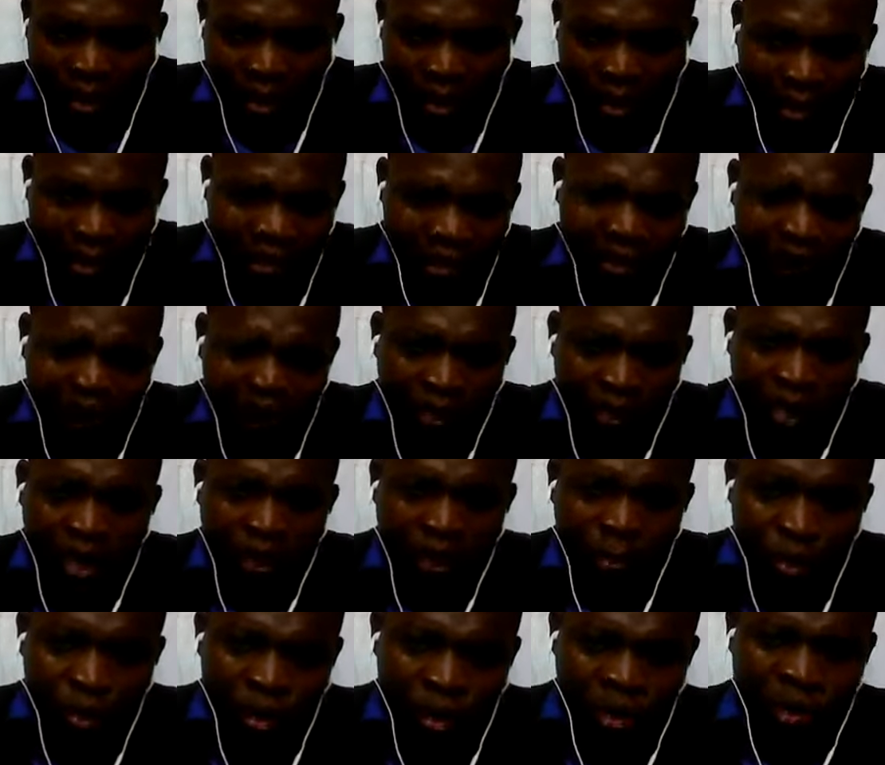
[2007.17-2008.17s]

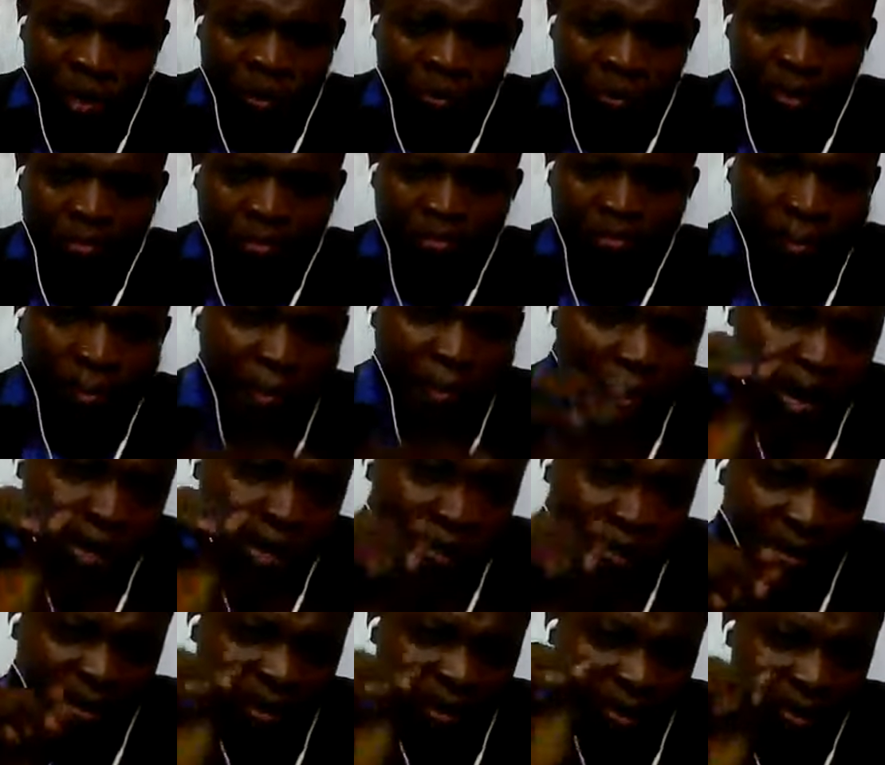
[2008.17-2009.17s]
identify which
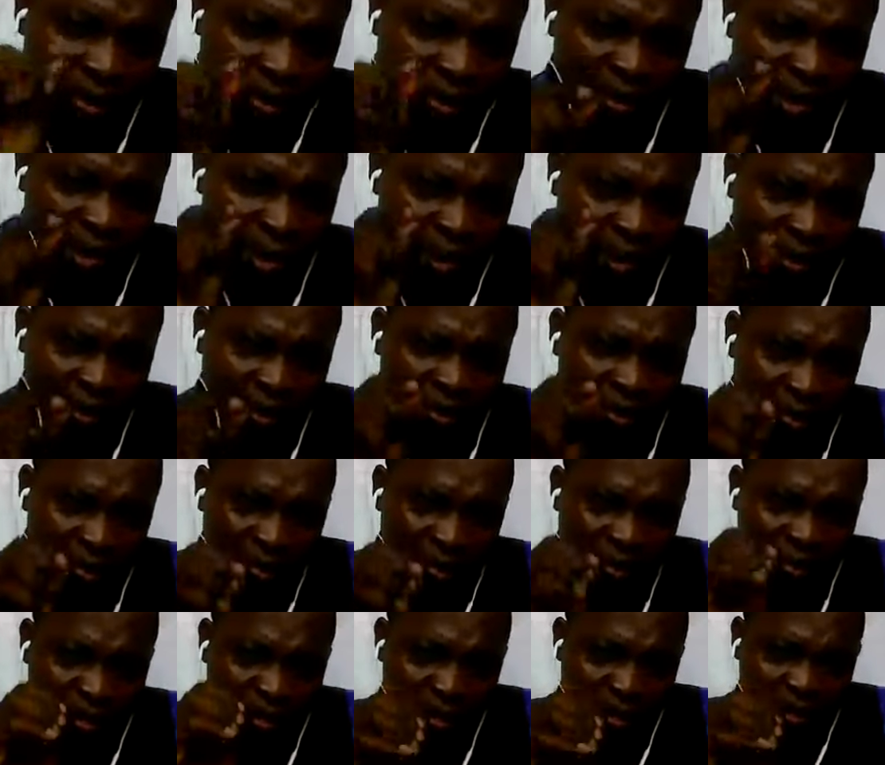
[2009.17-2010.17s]
mental state
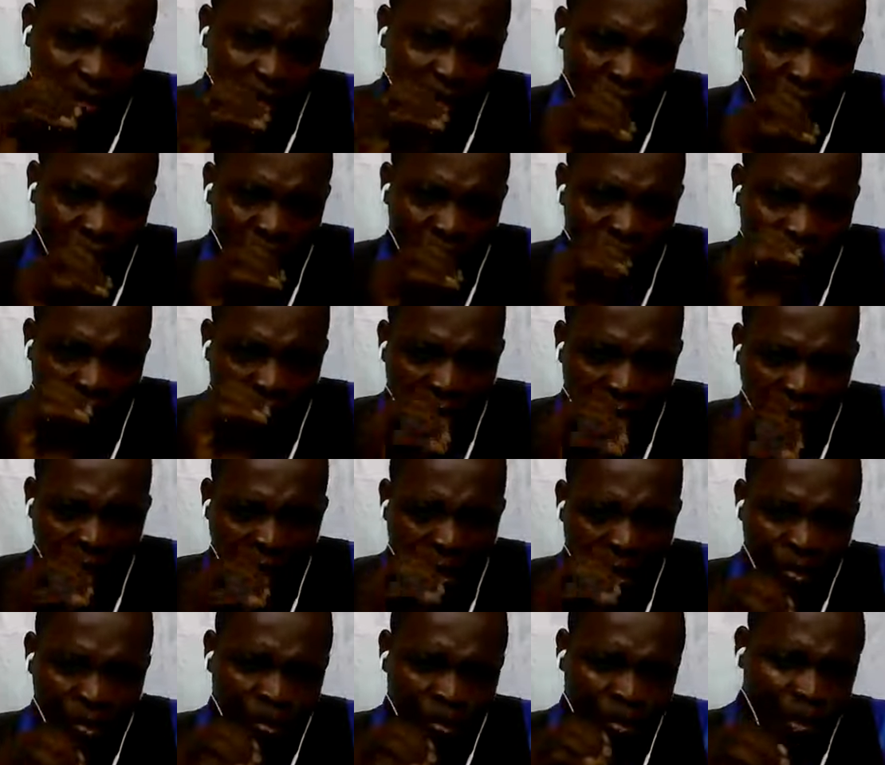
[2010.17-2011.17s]
we are
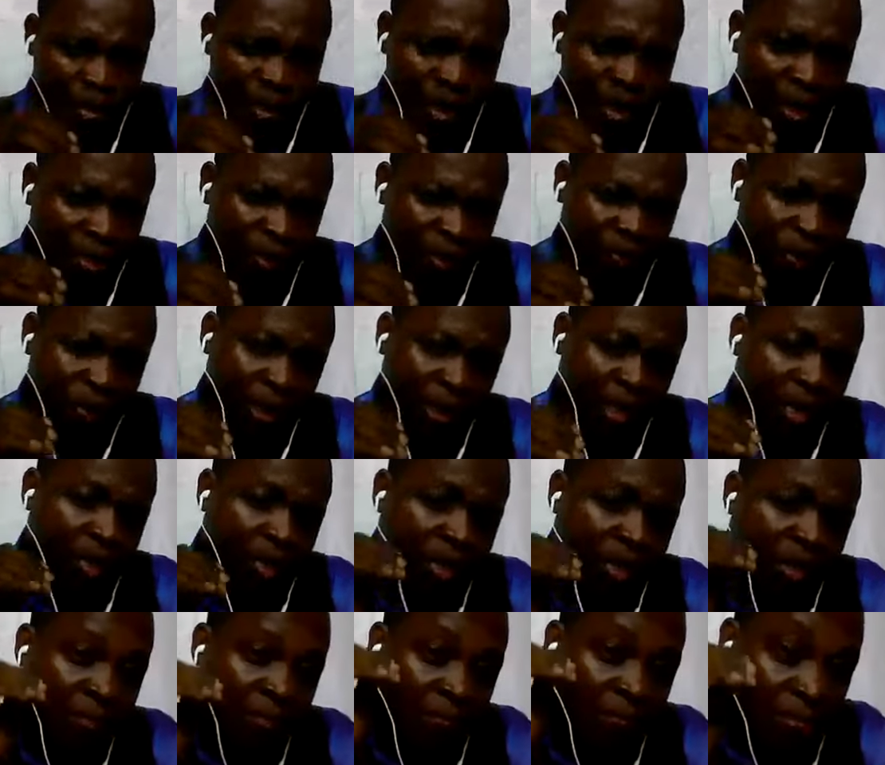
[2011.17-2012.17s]
on so that we
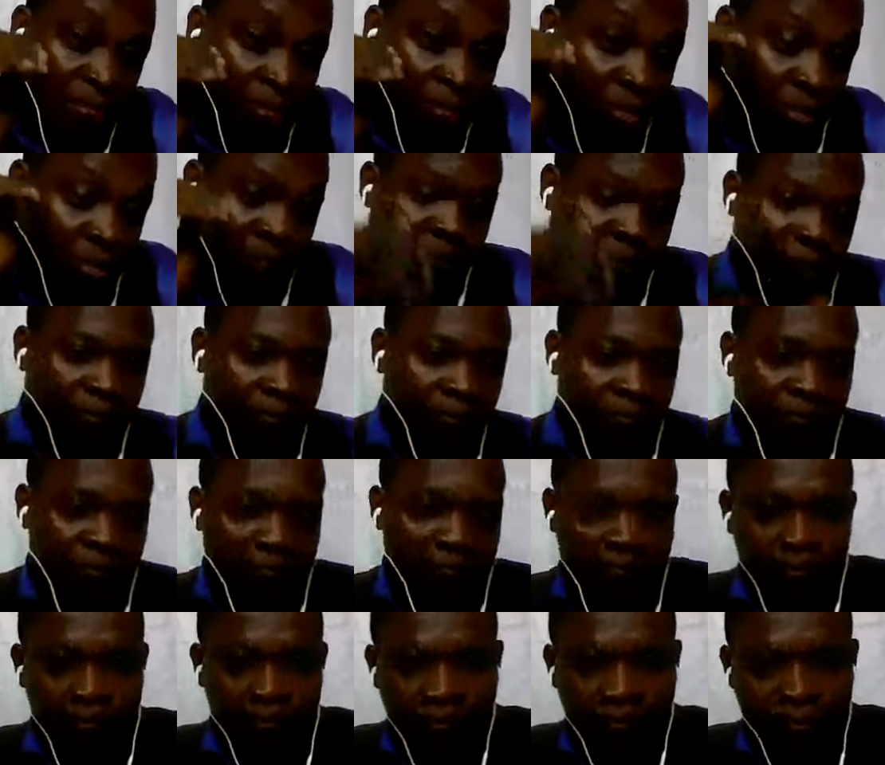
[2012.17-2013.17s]
can improve.
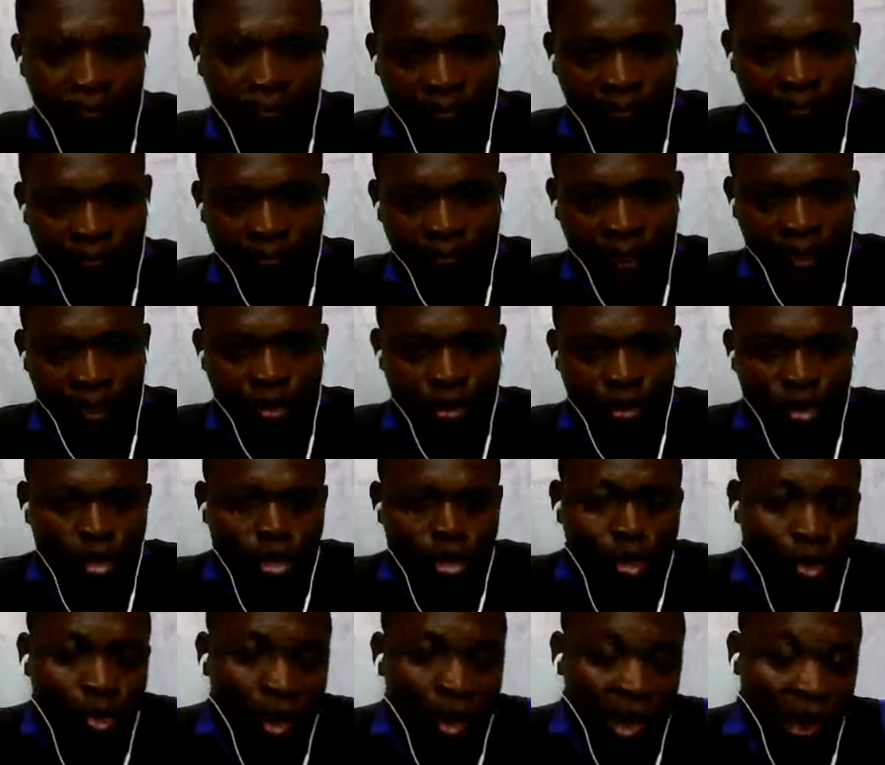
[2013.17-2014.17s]

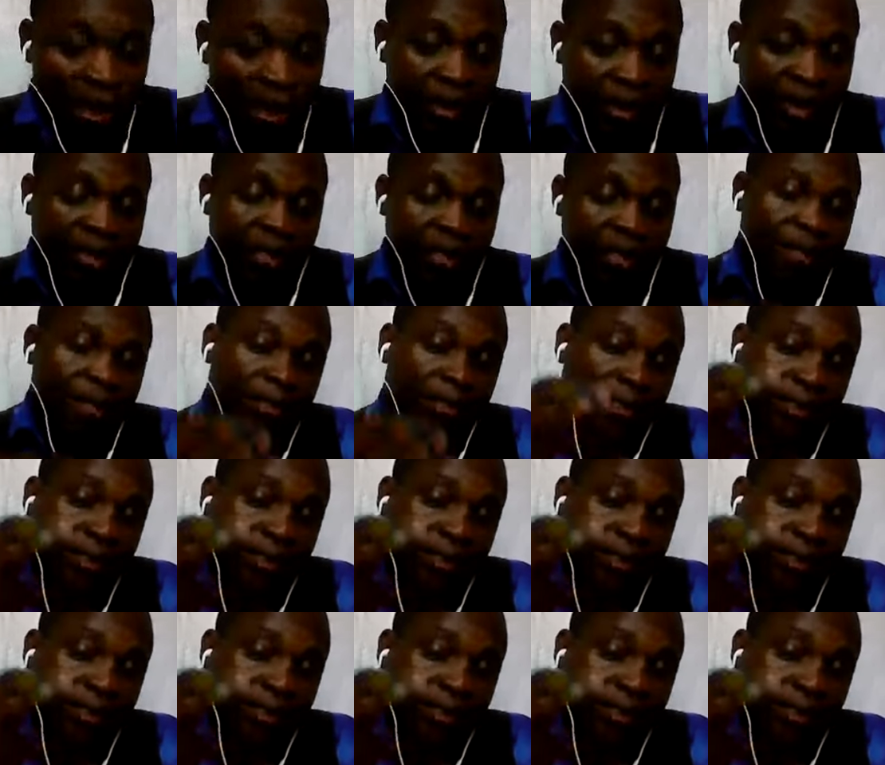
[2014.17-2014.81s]
So you look at the